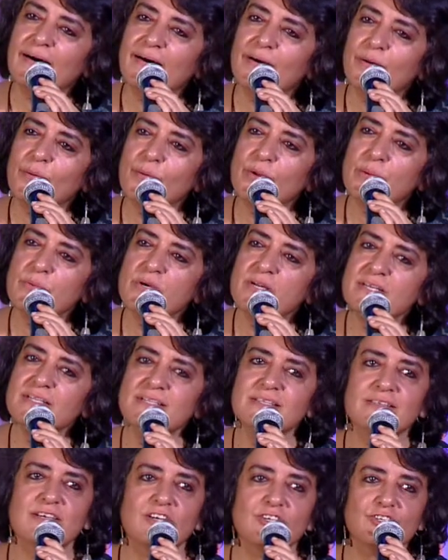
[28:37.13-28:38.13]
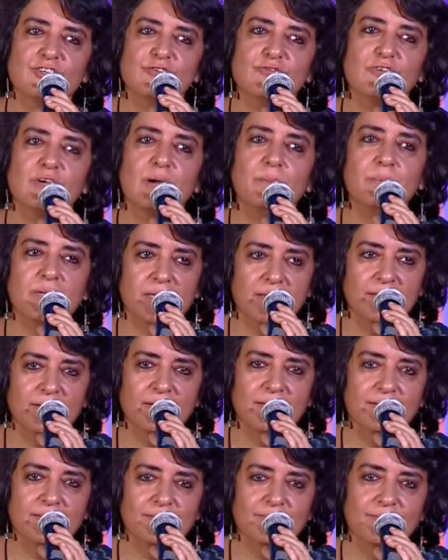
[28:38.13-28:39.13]
We were in search of Kabir.
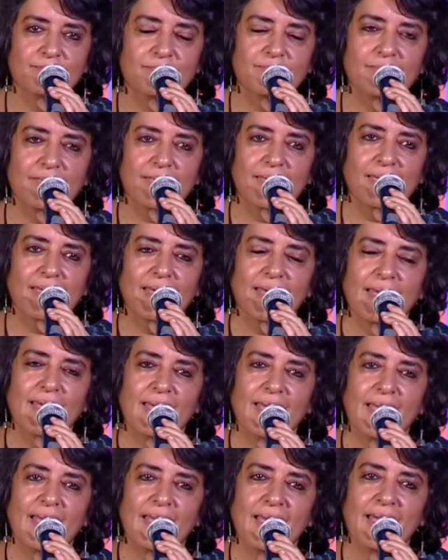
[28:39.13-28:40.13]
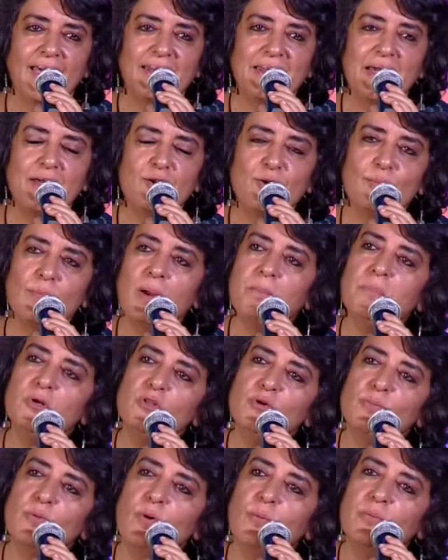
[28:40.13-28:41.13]
And I remember the
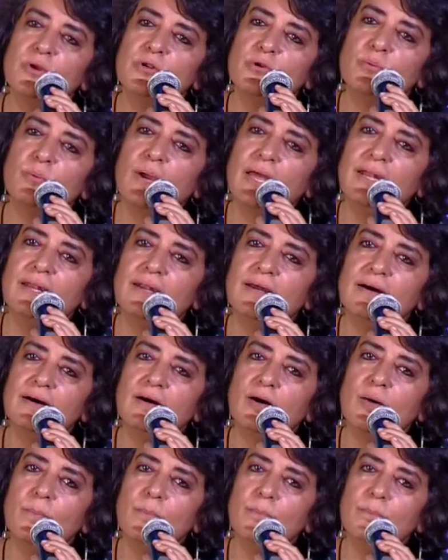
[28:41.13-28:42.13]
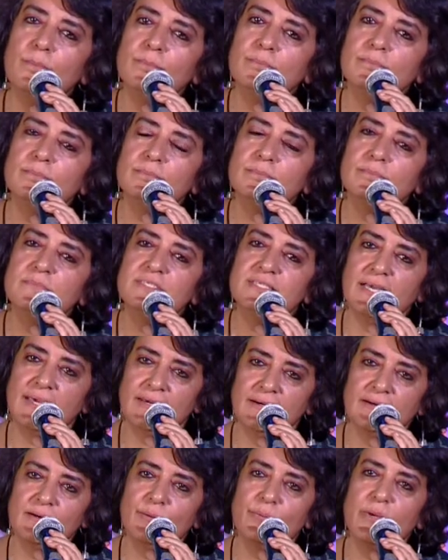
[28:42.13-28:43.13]
moment when a
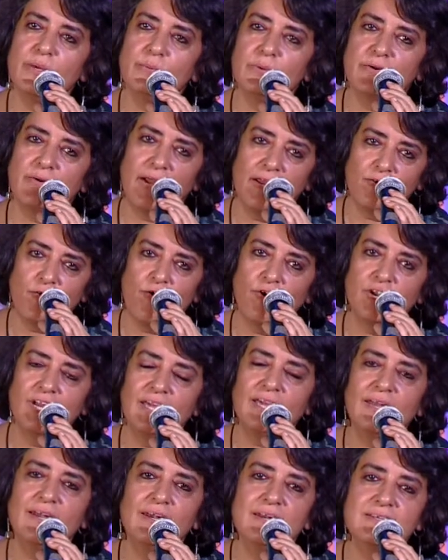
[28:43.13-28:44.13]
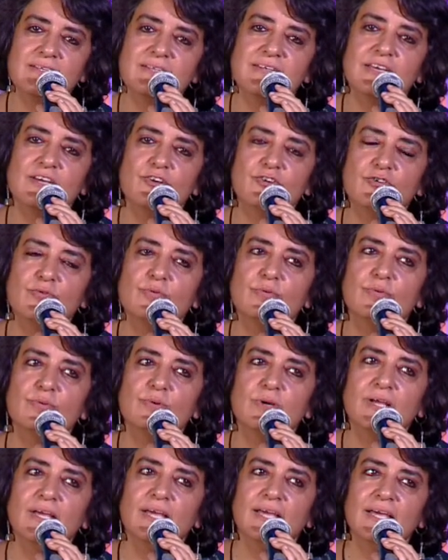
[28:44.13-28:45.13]
singer we were recording and listening to
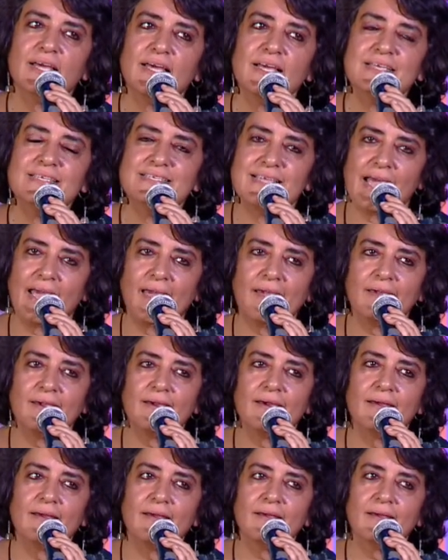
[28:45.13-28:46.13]
sang,